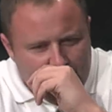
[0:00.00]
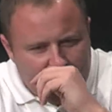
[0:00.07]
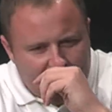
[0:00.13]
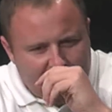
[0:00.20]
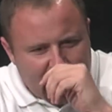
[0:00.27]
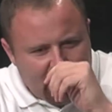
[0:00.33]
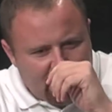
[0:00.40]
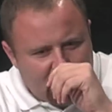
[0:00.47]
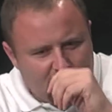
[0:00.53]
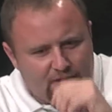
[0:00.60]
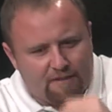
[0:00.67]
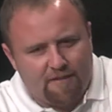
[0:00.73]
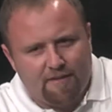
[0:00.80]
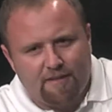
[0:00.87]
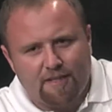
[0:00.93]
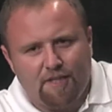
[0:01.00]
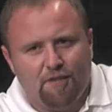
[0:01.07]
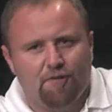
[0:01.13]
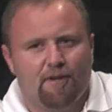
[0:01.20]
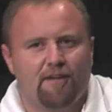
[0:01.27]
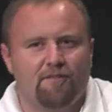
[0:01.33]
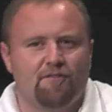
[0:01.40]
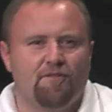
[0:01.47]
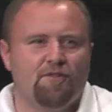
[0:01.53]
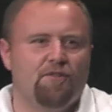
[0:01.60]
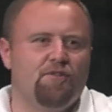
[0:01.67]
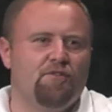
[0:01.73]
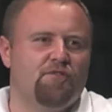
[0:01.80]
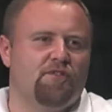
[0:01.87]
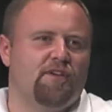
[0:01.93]
back and looked at the U.S.
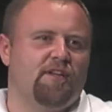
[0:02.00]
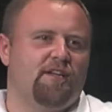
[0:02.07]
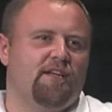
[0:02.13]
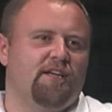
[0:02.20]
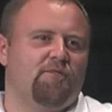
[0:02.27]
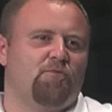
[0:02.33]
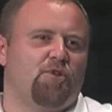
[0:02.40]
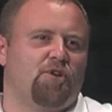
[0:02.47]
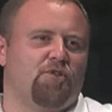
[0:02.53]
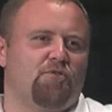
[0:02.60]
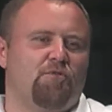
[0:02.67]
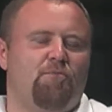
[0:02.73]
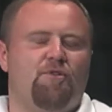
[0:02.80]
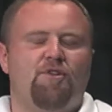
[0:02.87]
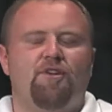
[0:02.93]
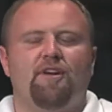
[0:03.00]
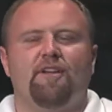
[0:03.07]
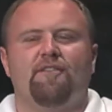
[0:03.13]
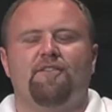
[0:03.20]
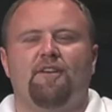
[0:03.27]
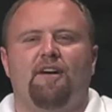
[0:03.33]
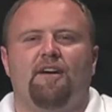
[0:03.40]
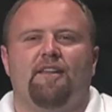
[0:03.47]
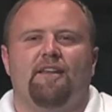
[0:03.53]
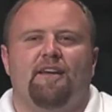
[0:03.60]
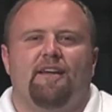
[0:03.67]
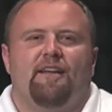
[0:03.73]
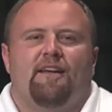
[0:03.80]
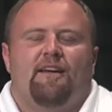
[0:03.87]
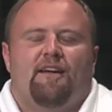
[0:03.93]
News and World Report and saw
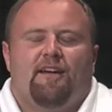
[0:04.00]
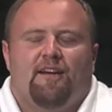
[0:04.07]
that